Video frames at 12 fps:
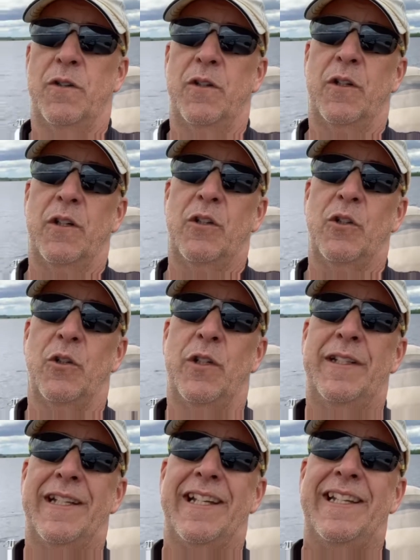you could join
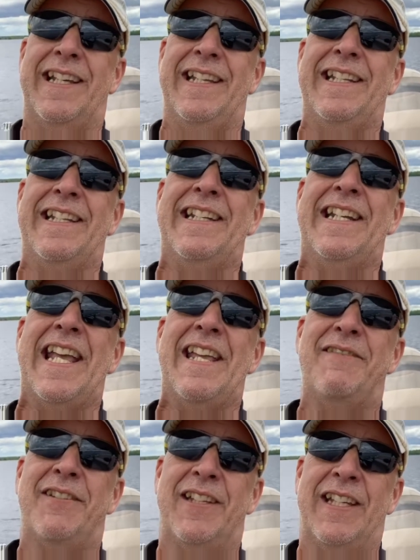the Canadian
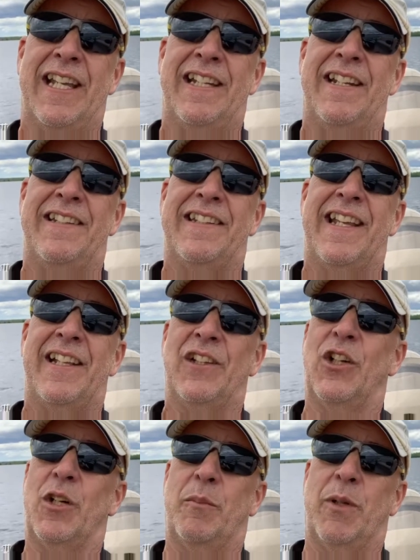Navy and they'd say,
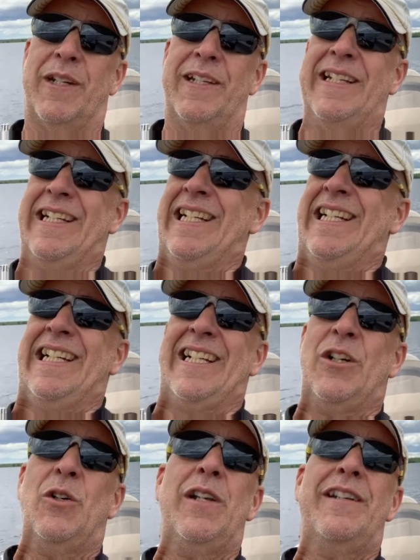look, buddy,
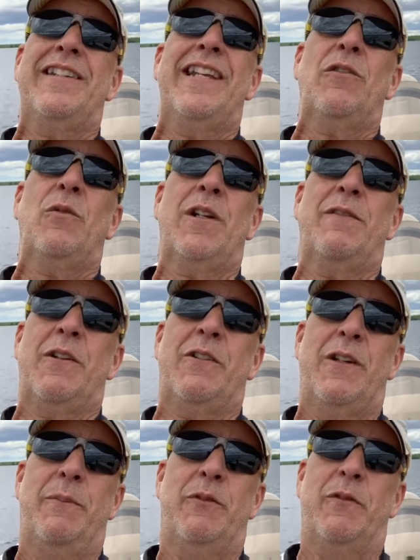Go ahead and take one of our
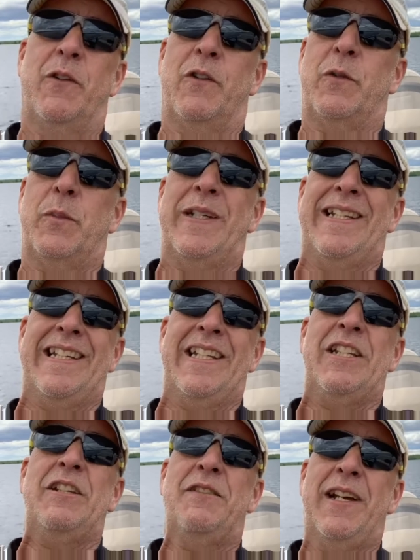ships for a spin.
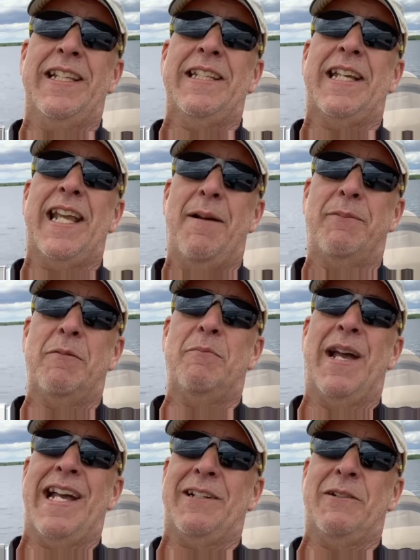You've had the Captain
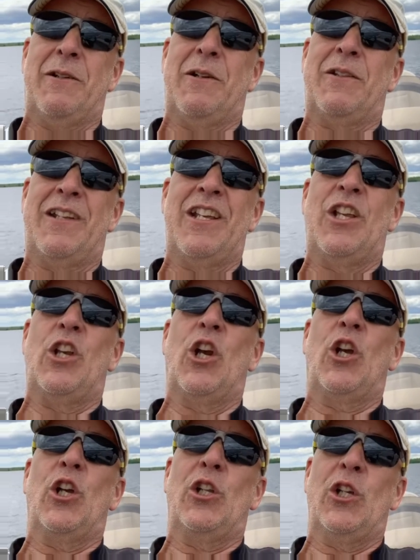Matt course, you're
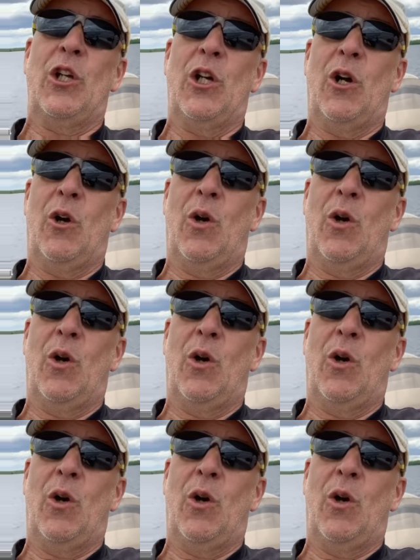good to go.